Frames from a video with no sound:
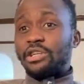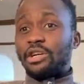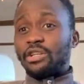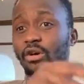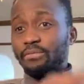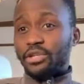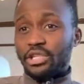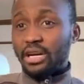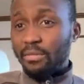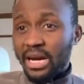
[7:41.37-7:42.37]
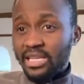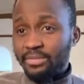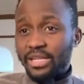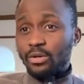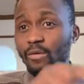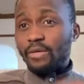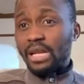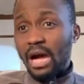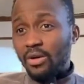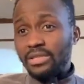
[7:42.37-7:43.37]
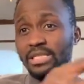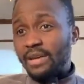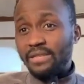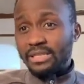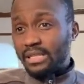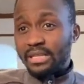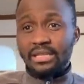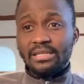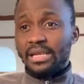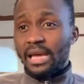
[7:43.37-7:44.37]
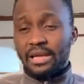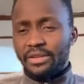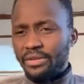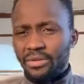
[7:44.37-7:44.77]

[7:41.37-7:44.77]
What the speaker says: operational management of cloud services, and